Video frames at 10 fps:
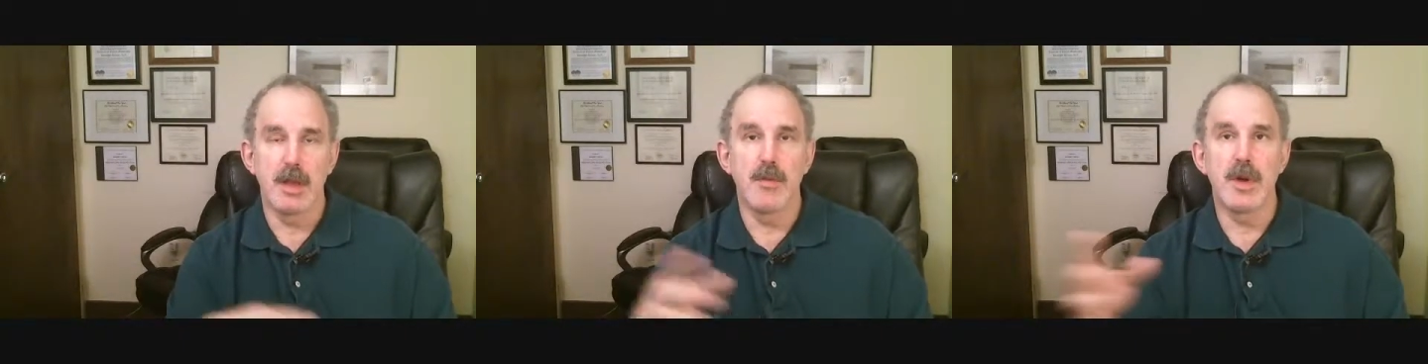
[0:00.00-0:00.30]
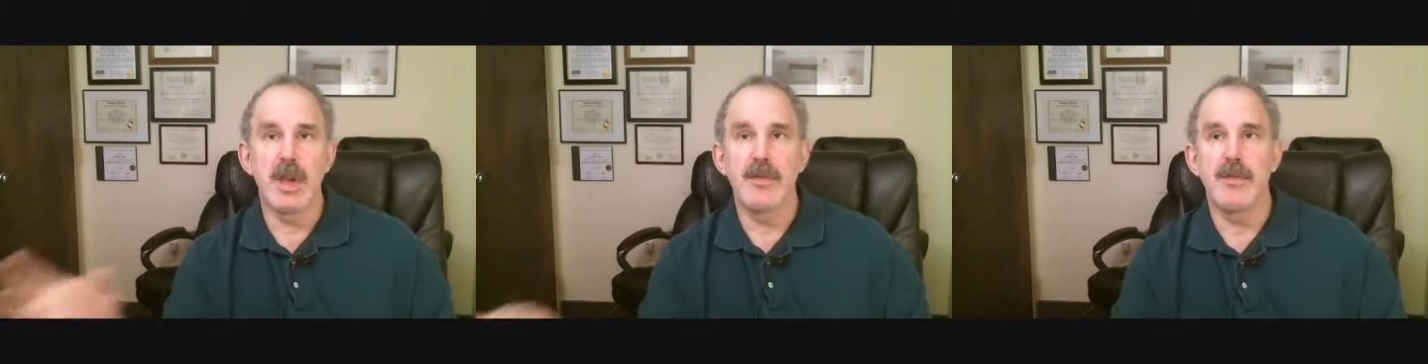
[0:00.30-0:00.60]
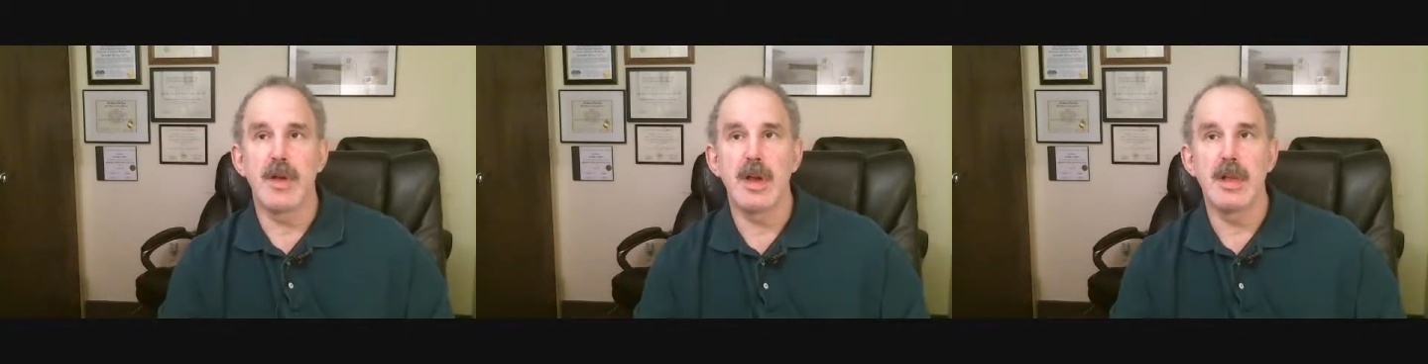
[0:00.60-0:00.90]
When I
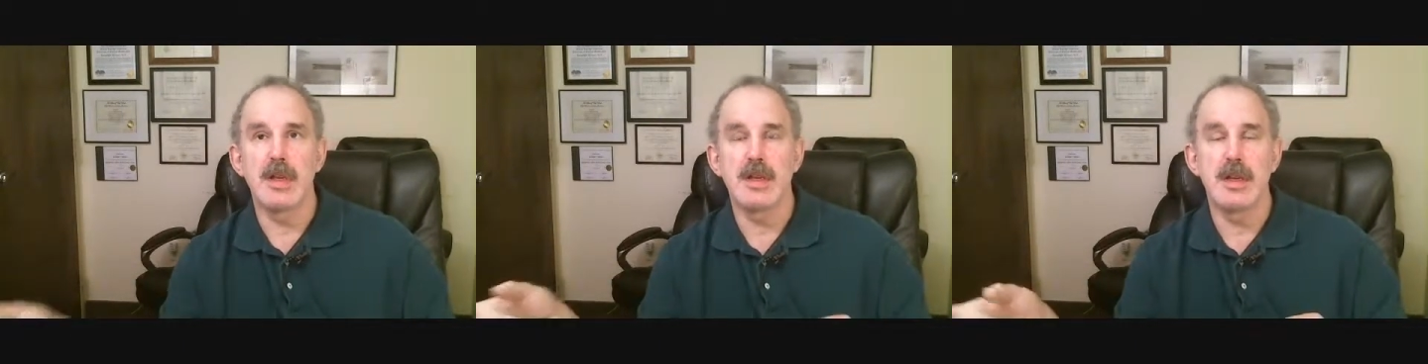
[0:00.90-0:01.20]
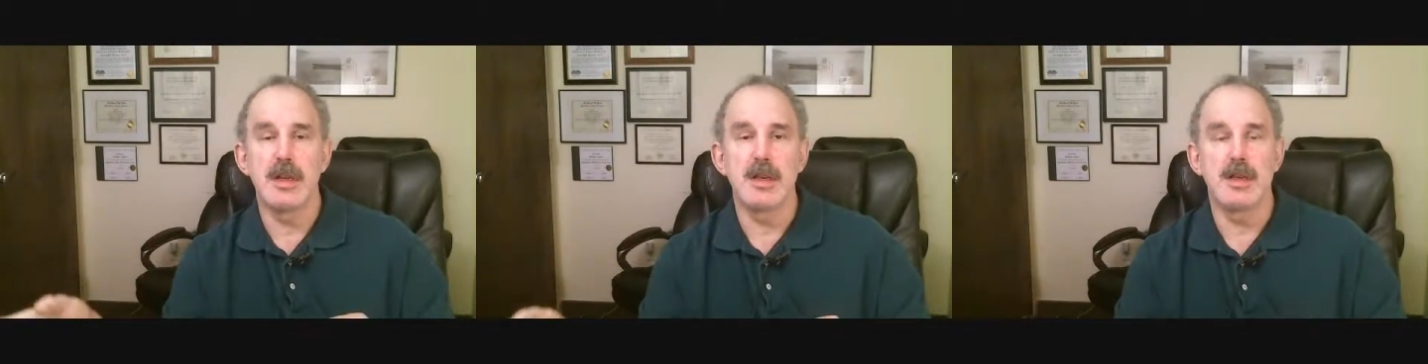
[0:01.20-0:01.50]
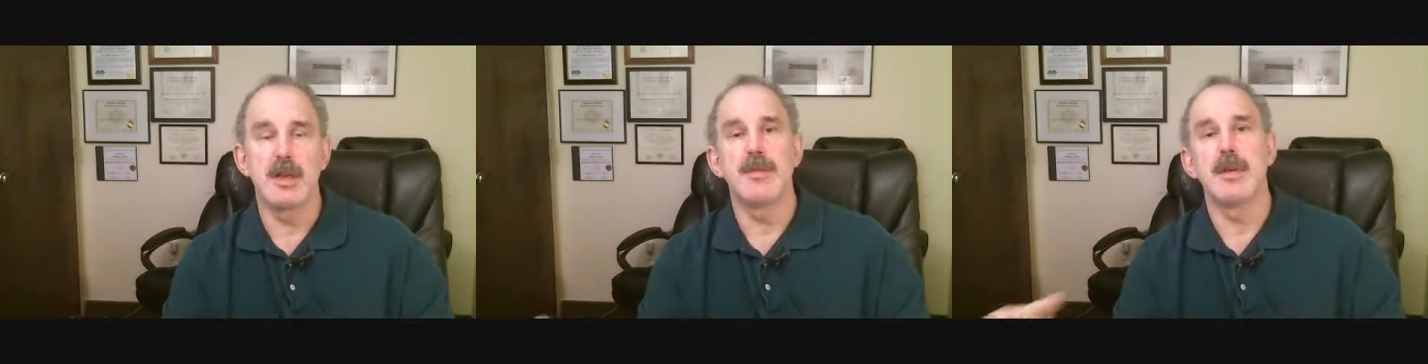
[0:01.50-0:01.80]
find a set of
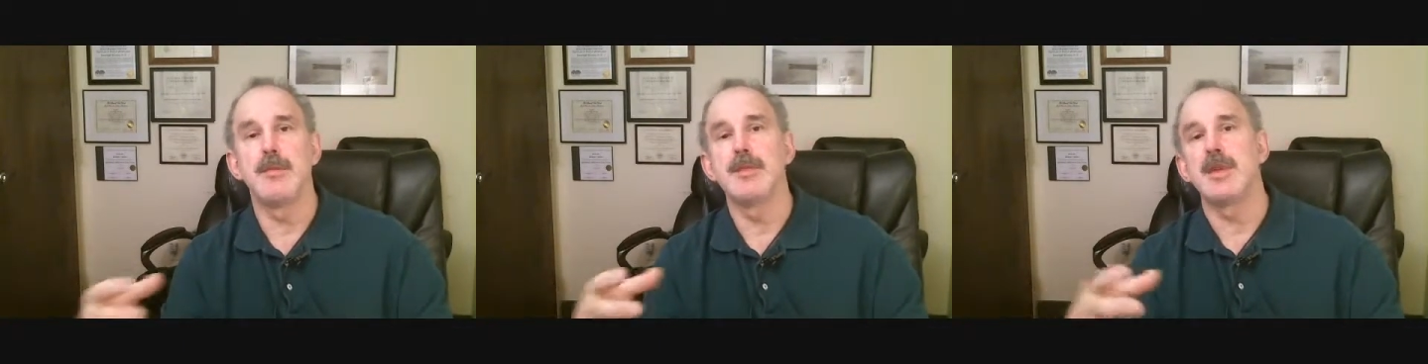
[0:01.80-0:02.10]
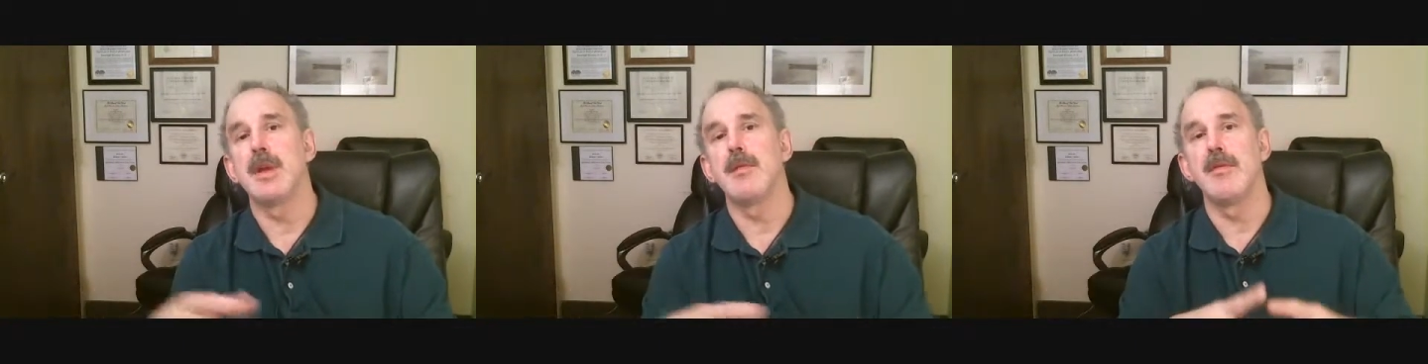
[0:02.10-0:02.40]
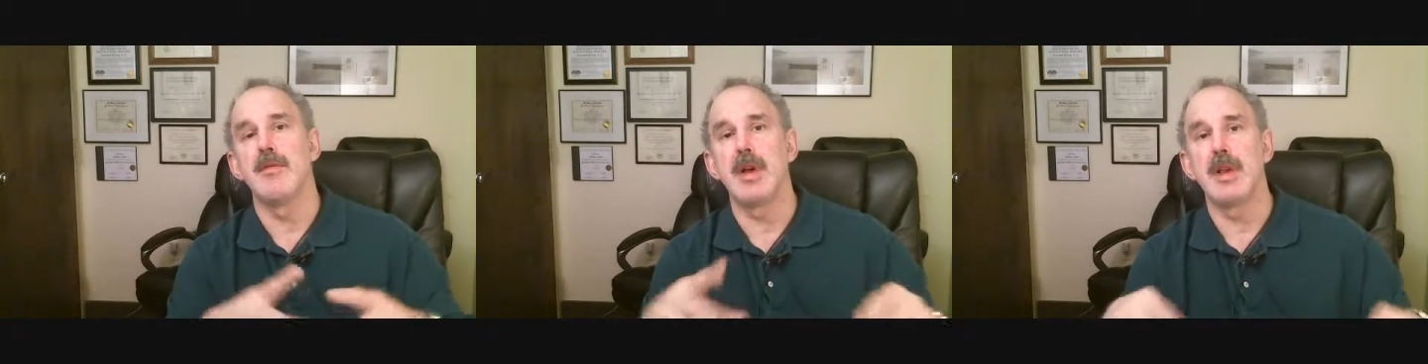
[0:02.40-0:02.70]
symptoms, I
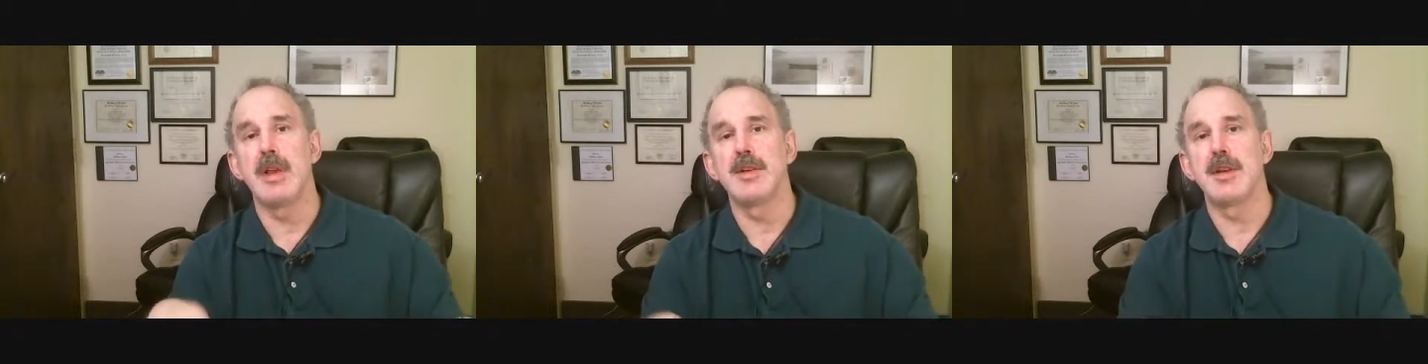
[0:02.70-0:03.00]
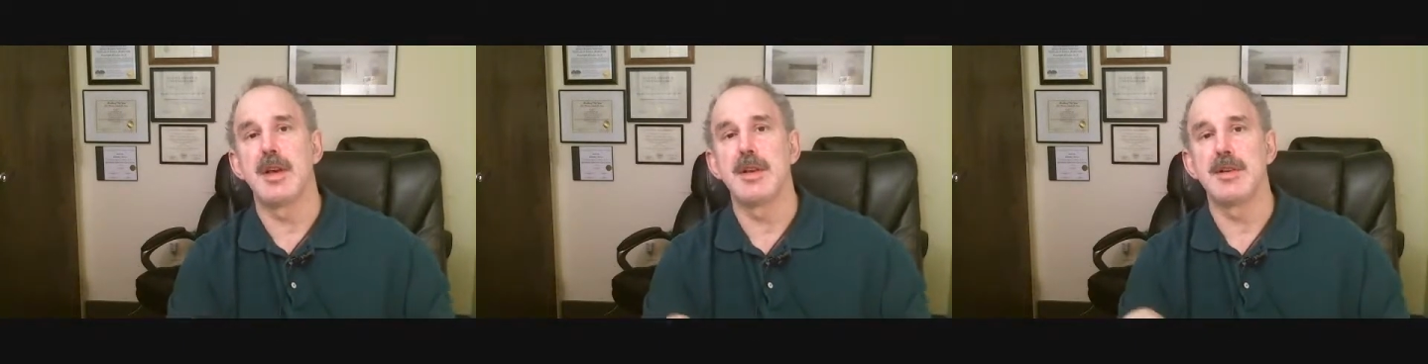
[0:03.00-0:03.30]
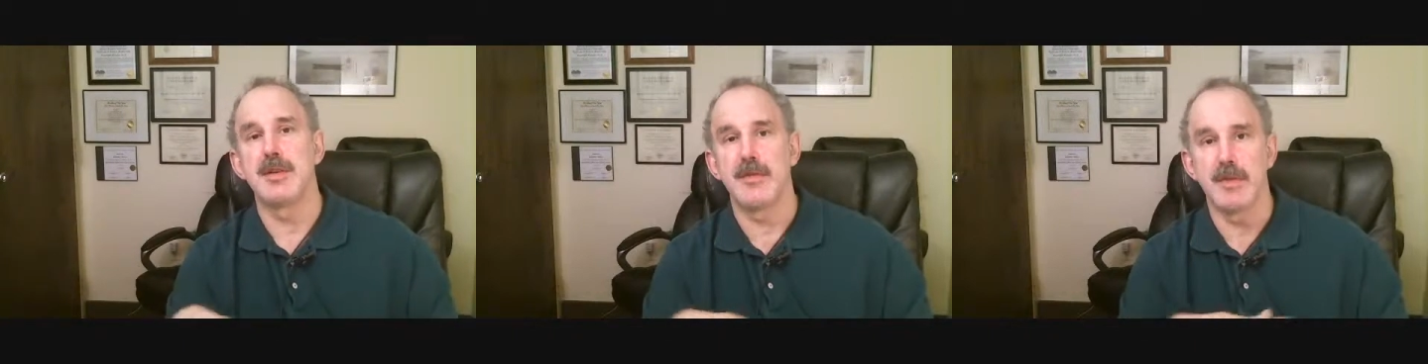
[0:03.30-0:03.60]
provide
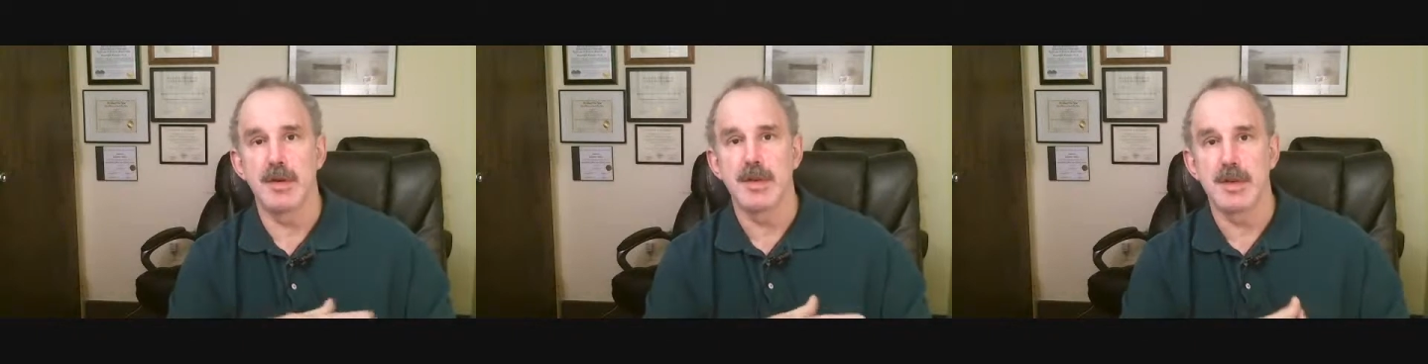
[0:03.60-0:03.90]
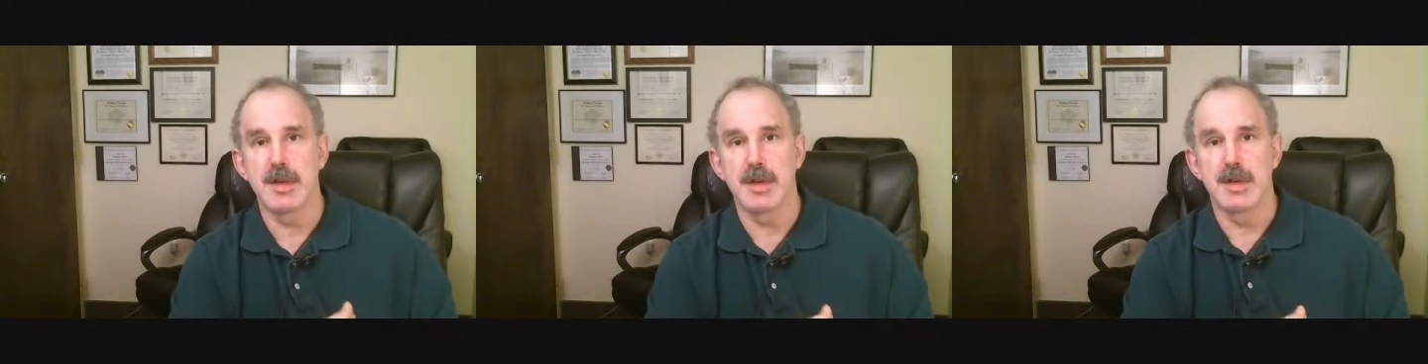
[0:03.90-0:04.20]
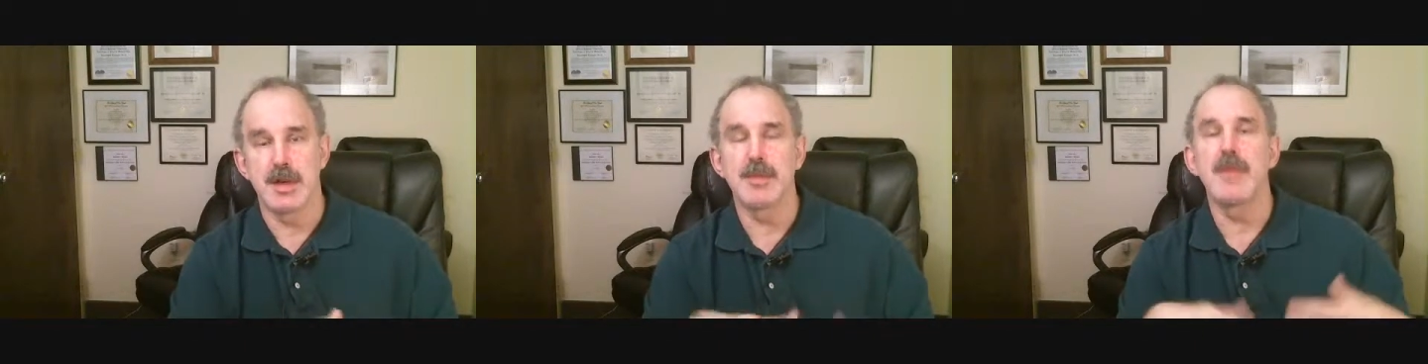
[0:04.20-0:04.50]
education first.
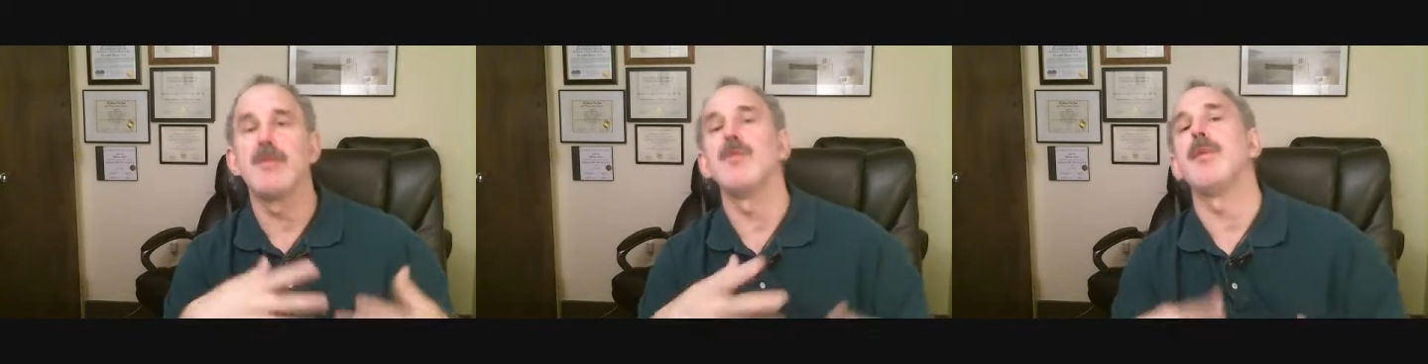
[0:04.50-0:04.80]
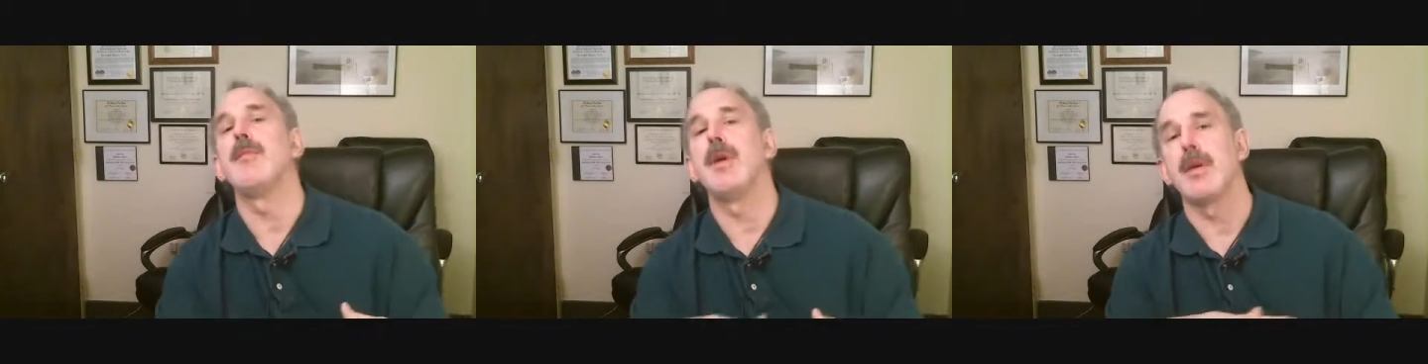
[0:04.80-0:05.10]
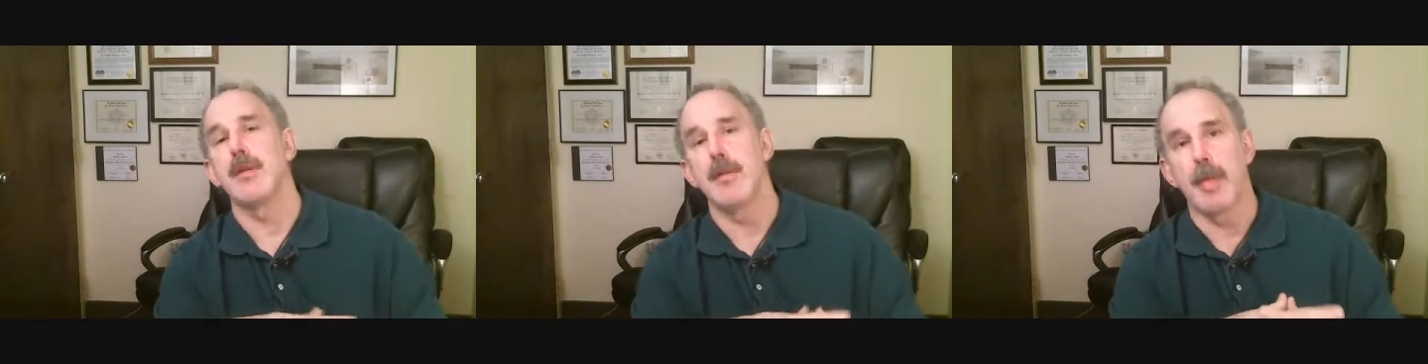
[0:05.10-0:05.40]
So I'm giving you my
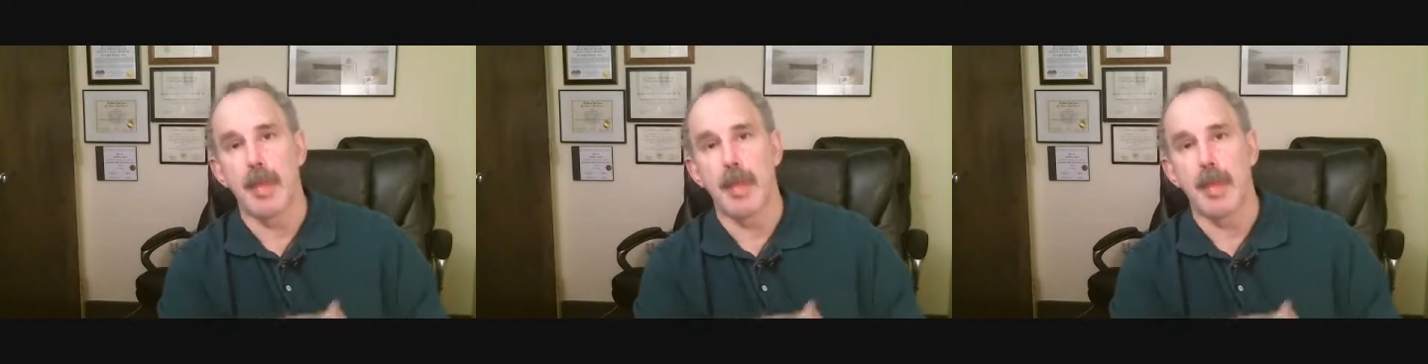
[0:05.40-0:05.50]
model.